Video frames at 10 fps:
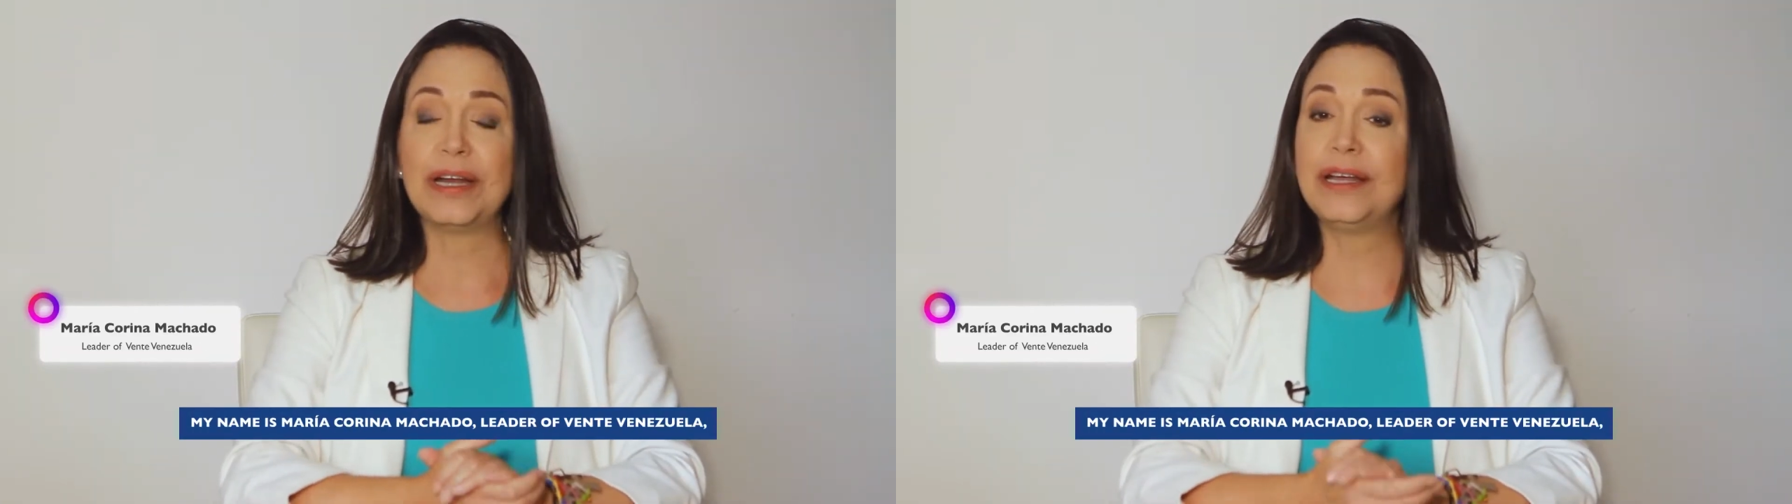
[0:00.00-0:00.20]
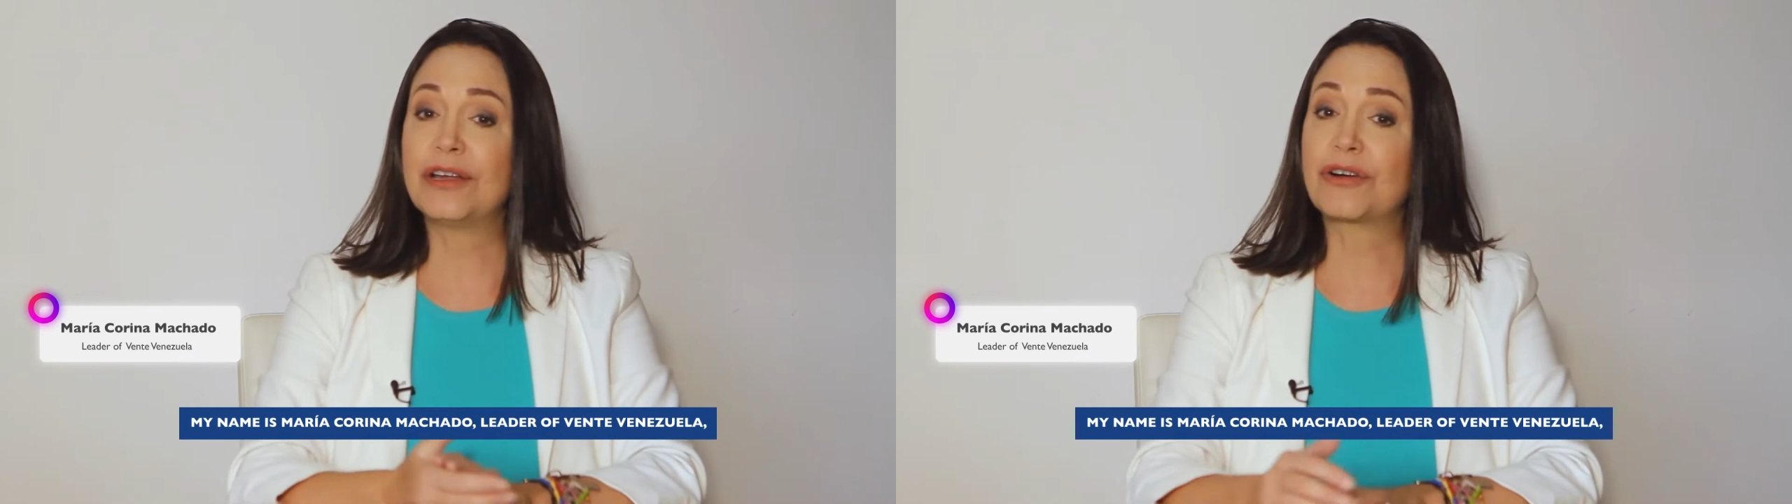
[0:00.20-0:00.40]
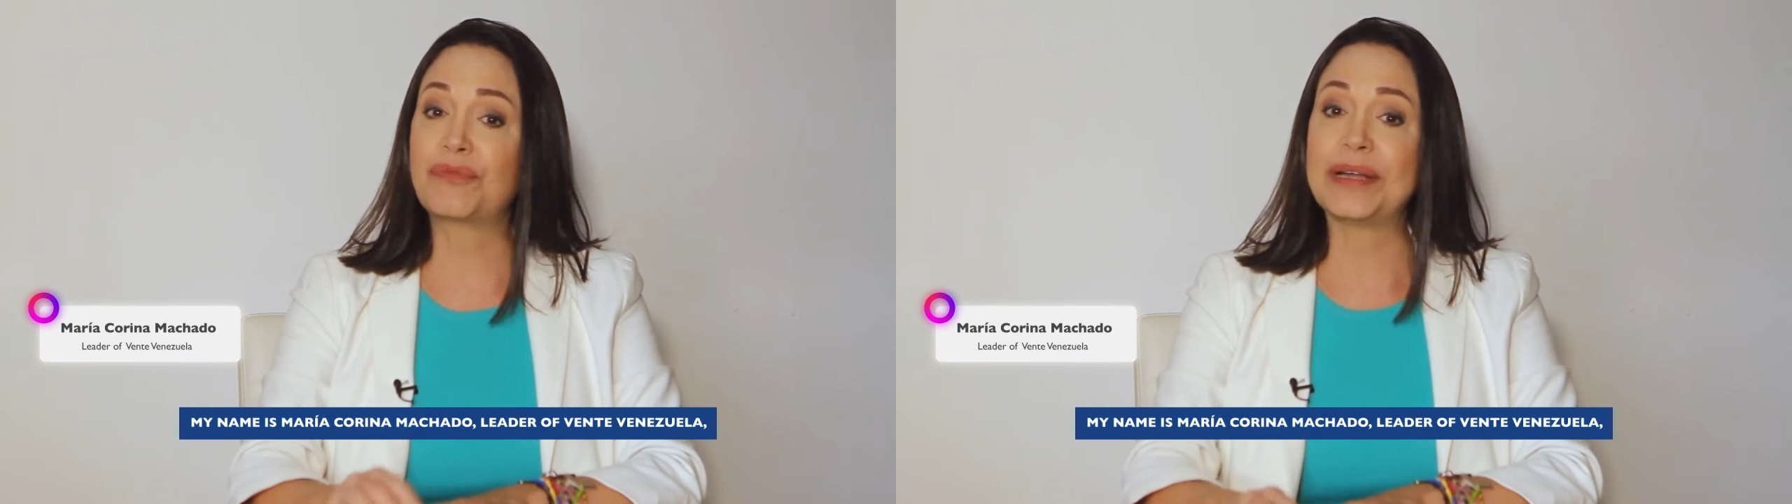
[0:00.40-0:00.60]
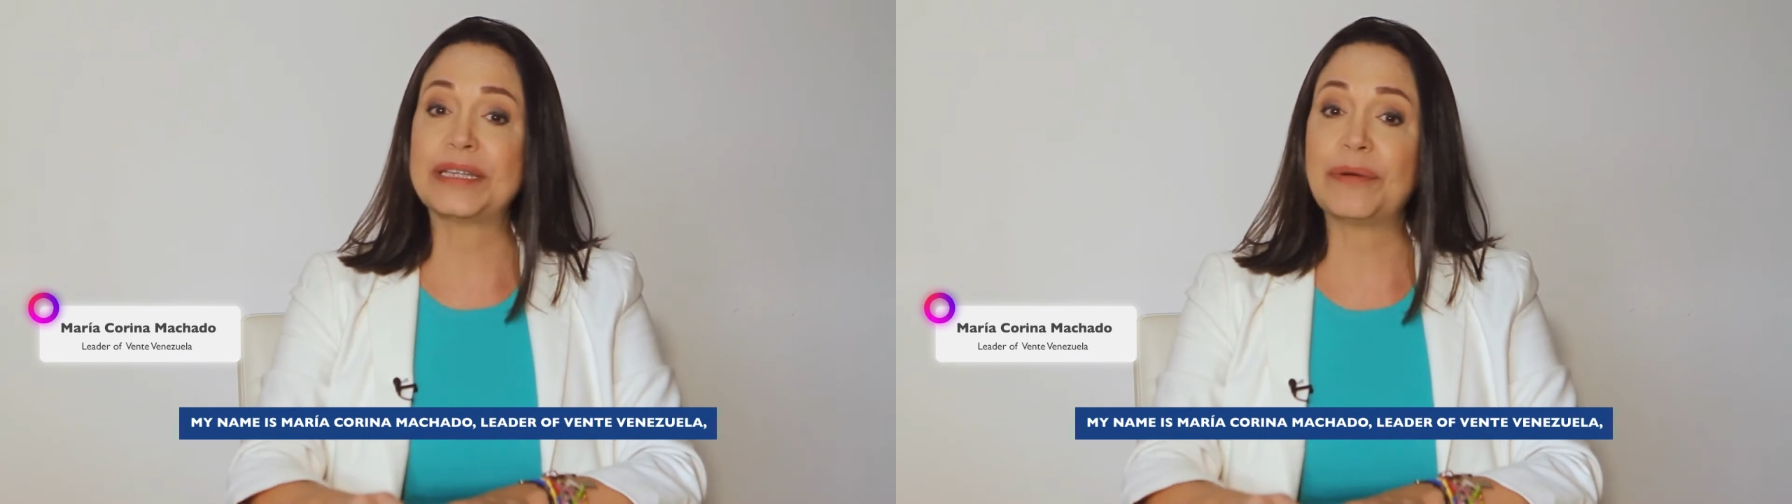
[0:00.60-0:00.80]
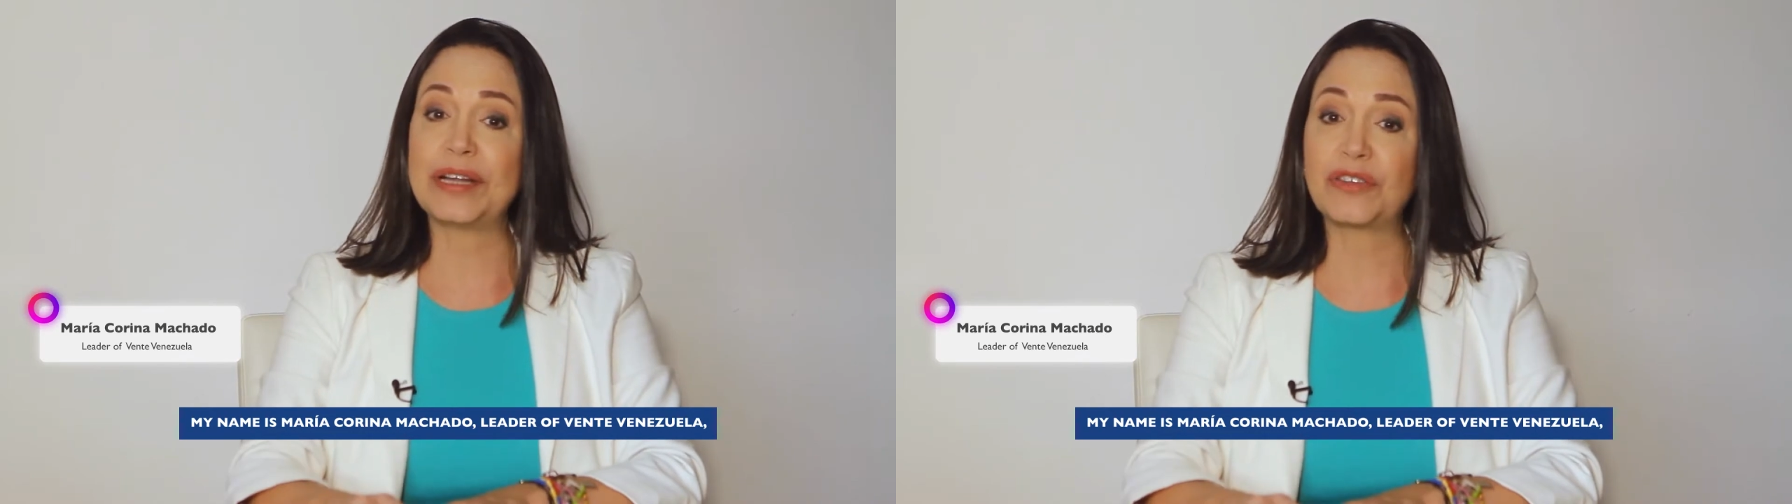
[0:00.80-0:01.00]
leader of
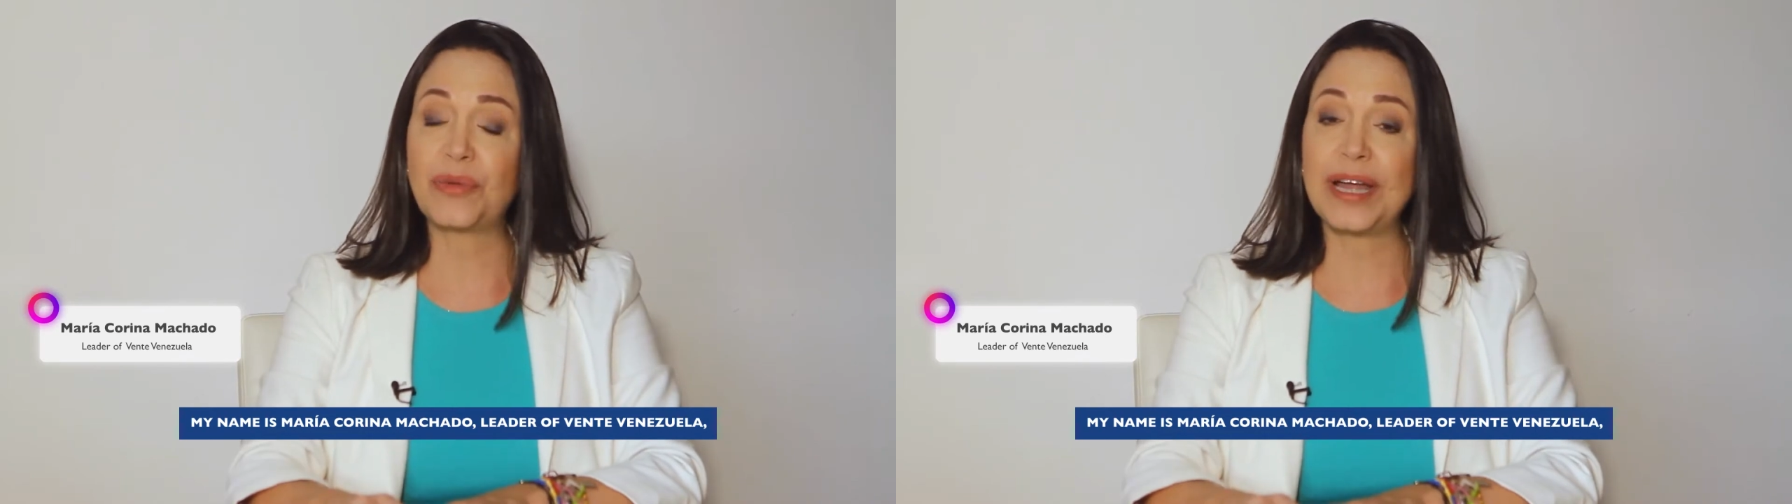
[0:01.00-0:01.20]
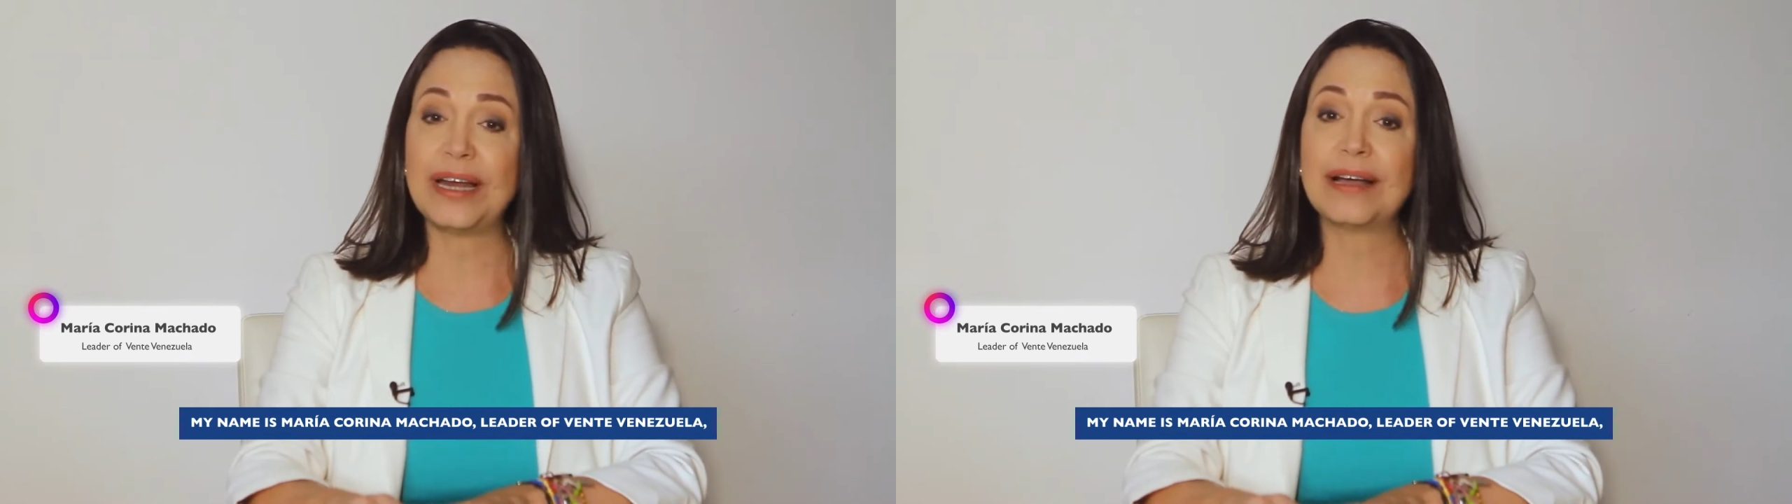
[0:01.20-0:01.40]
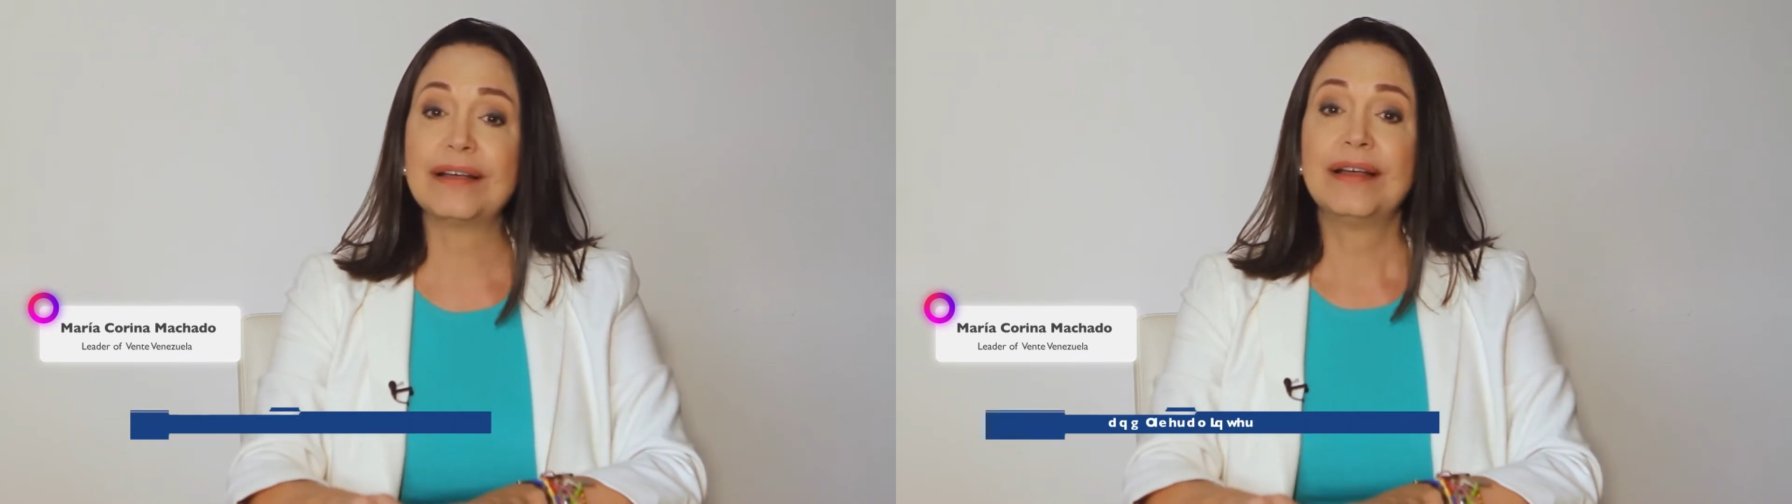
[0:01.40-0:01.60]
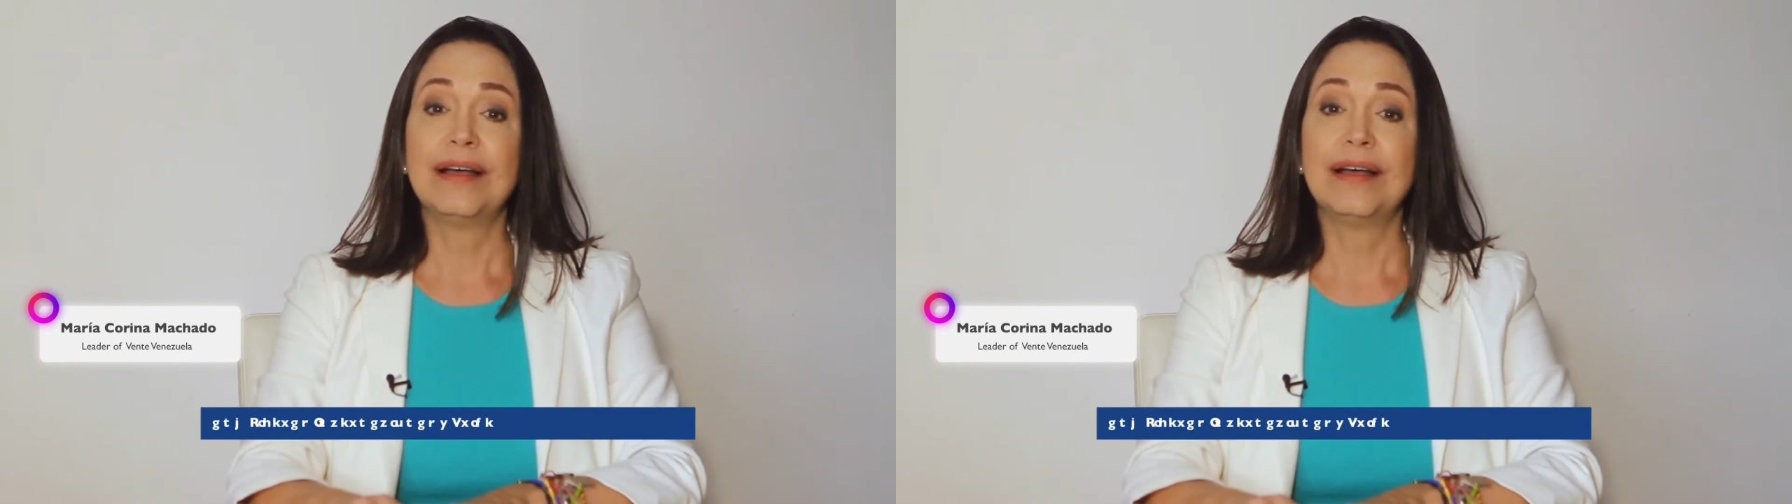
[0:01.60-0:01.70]
Vente Venezuela